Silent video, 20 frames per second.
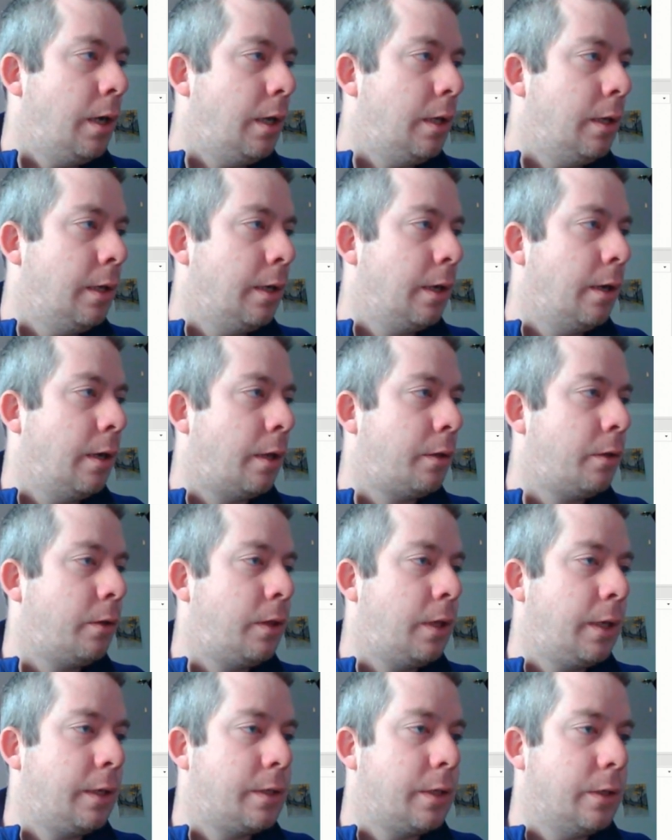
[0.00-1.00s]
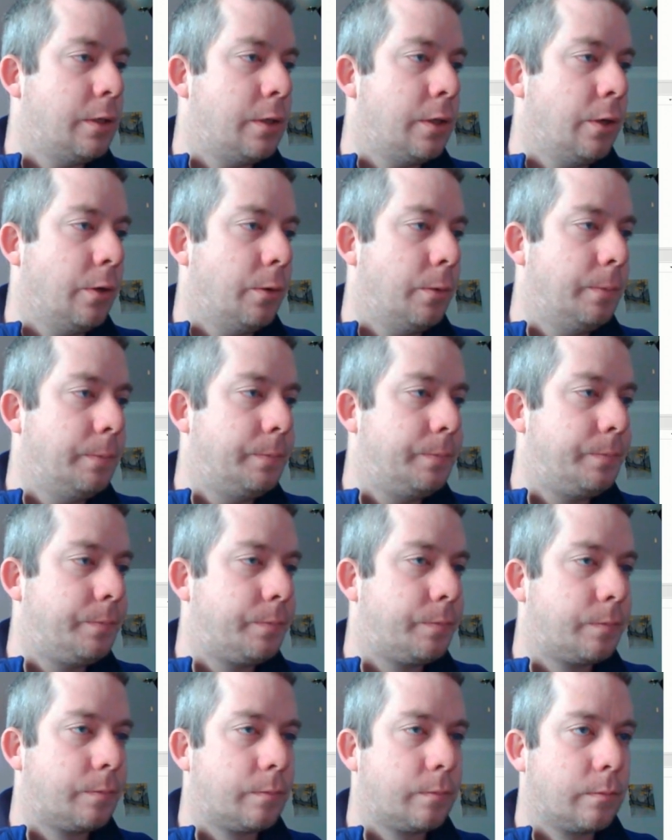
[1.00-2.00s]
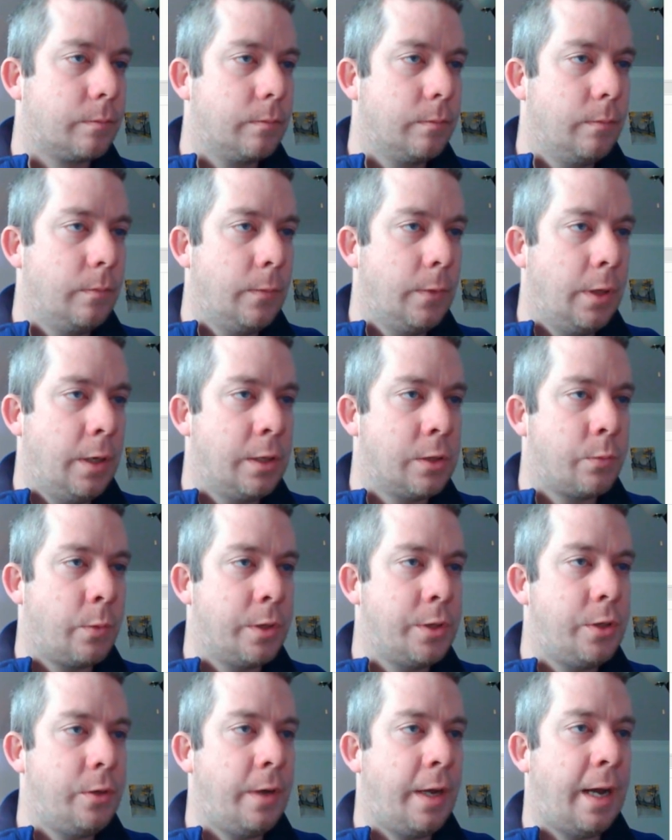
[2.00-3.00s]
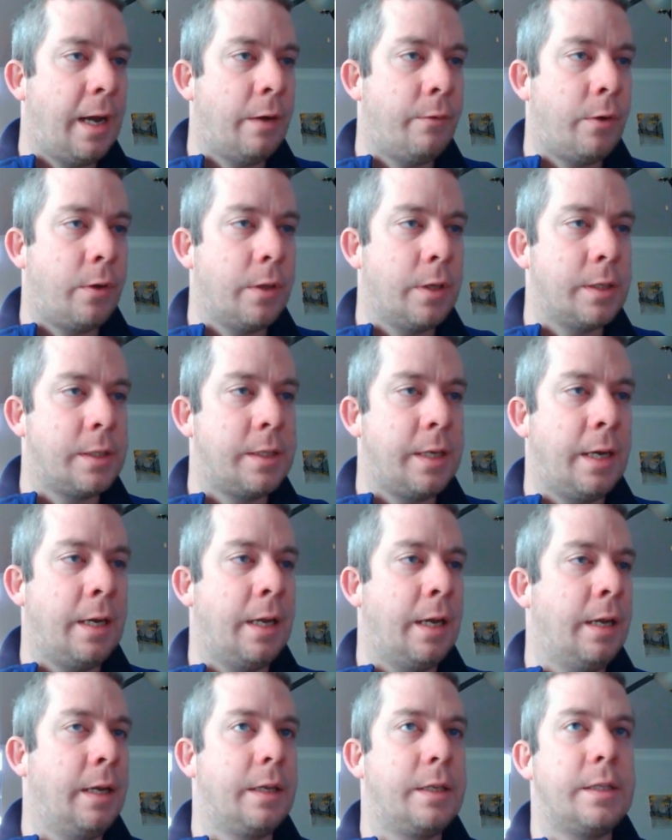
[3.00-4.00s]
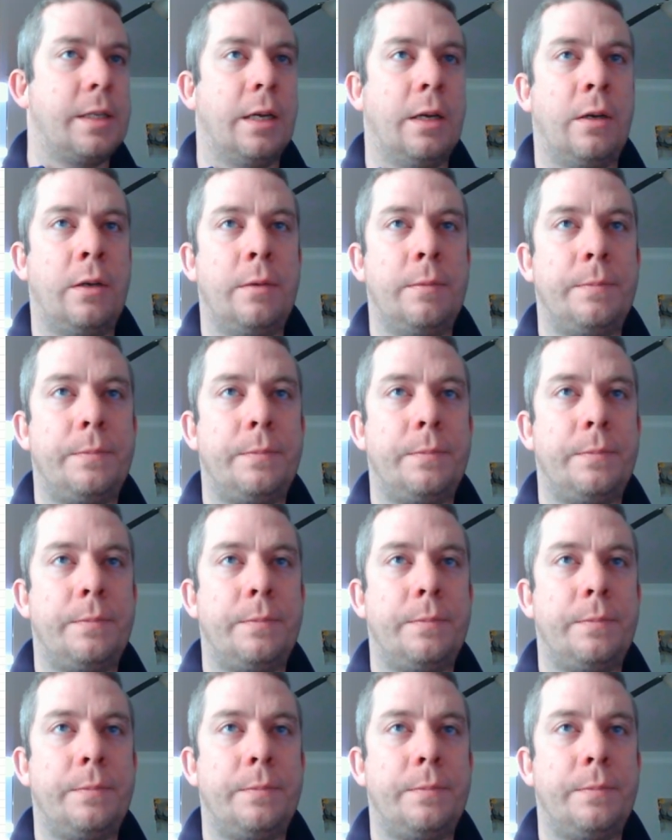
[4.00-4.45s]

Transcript: And another thing to do is, once you have all this data in Excel,